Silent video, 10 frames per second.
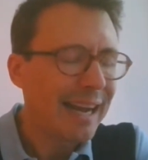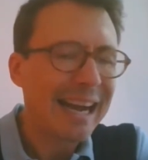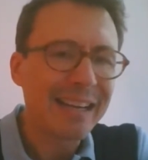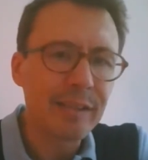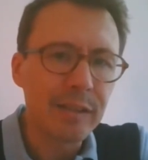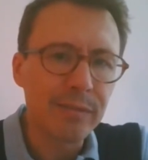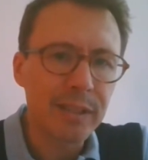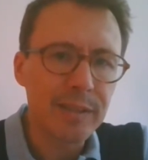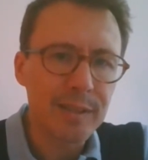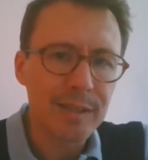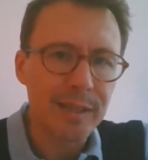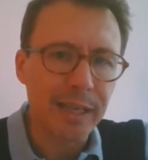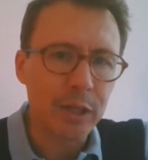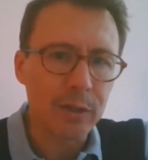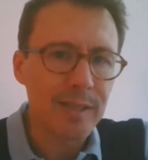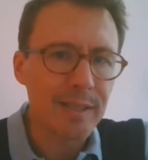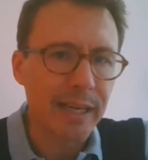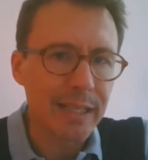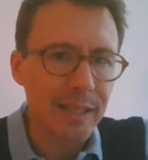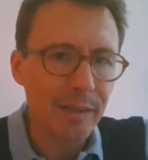activist and not
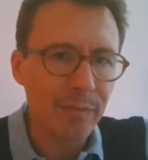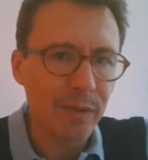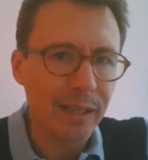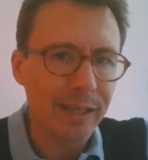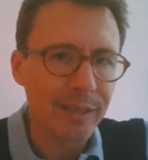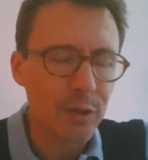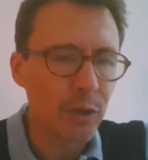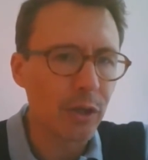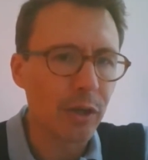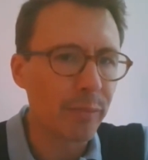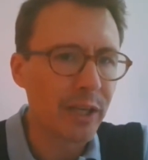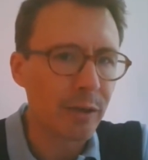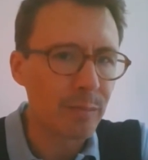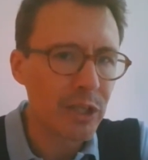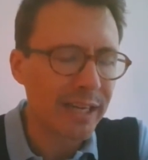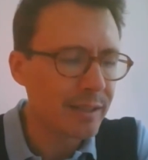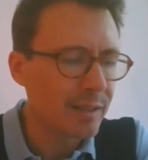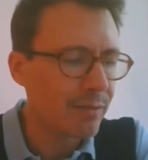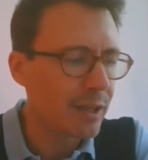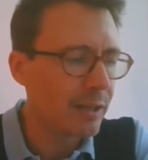scientific, so you're not being
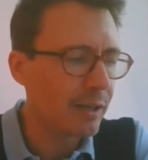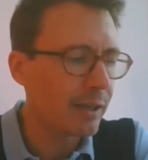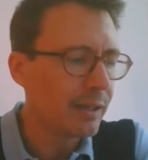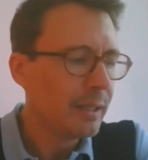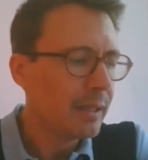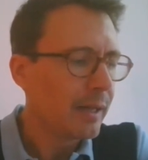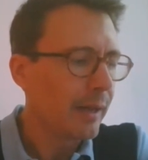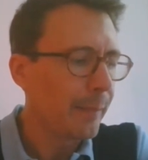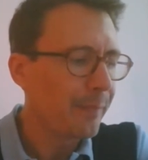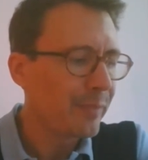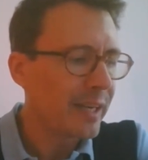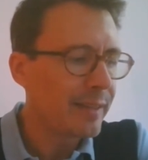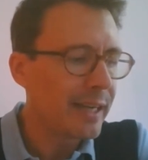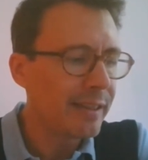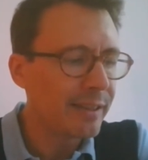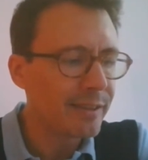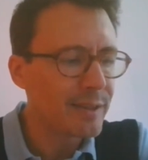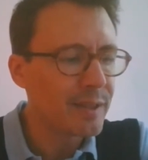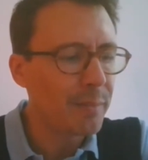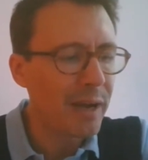objective here. Um, and then that
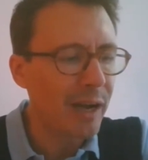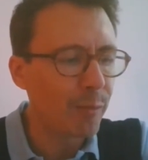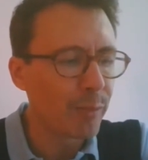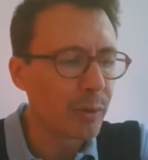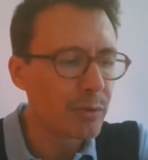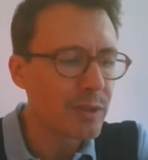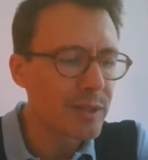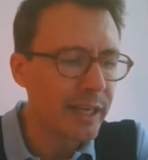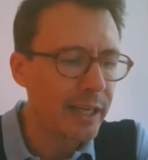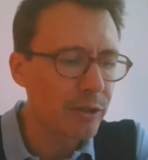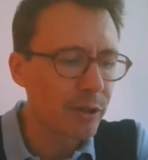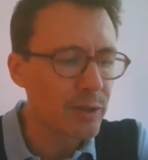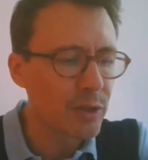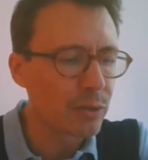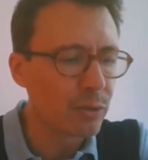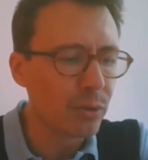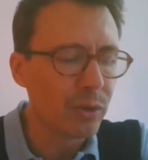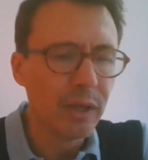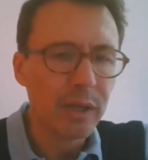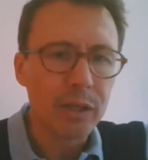it somehow poses dangers
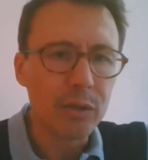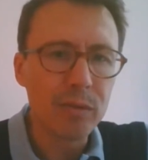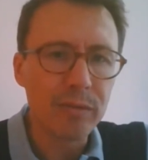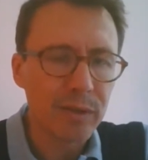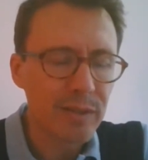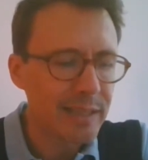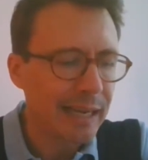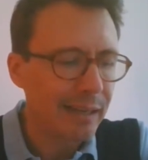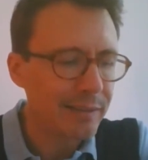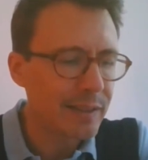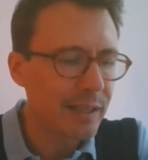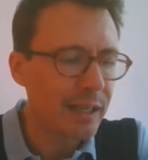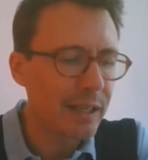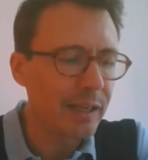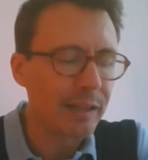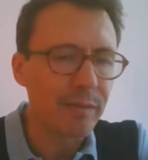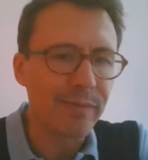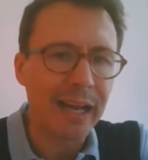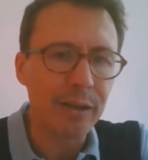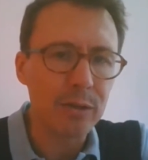to universality and the
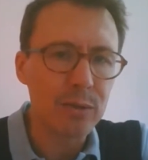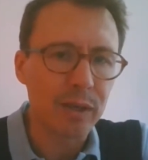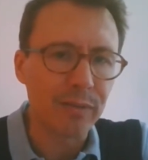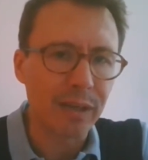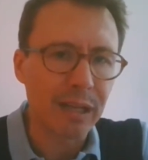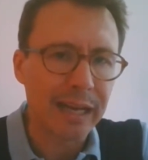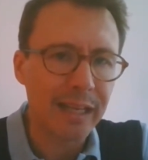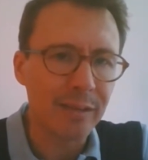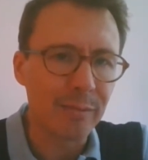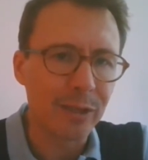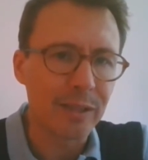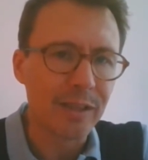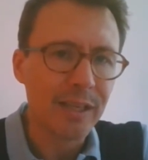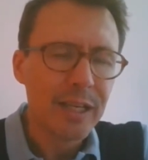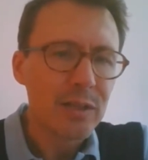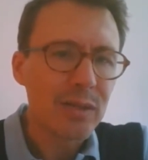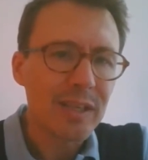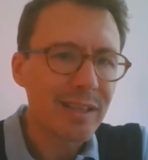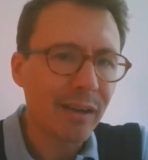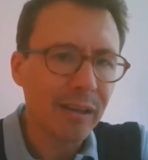values of enlightenment. So
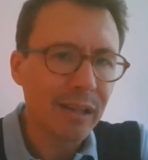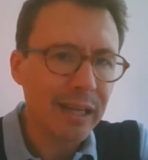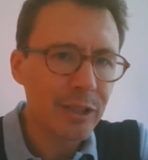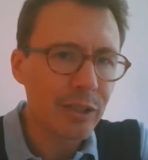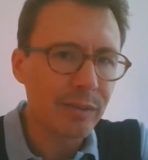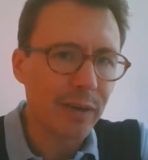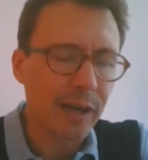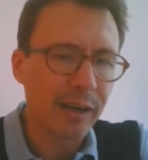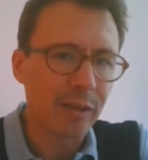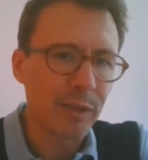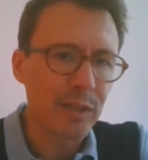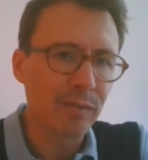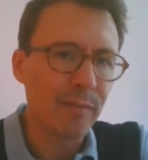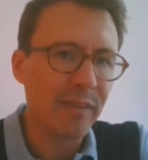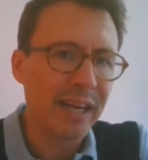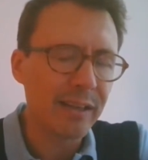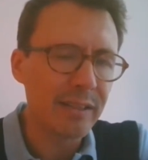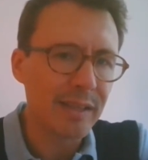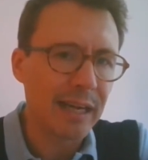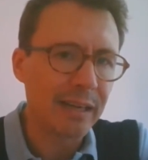there's a collection of arguments from
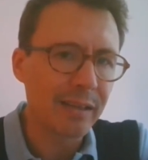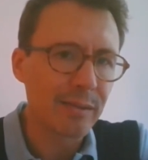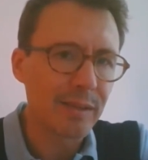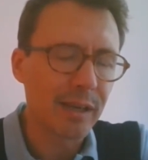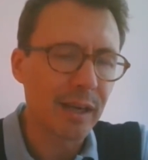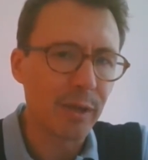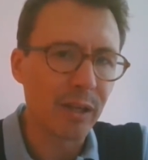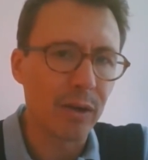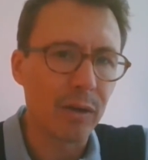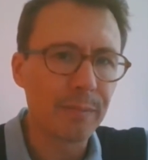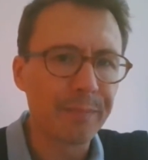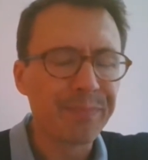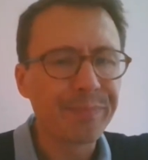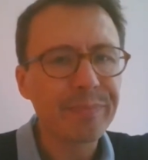various angles that come along.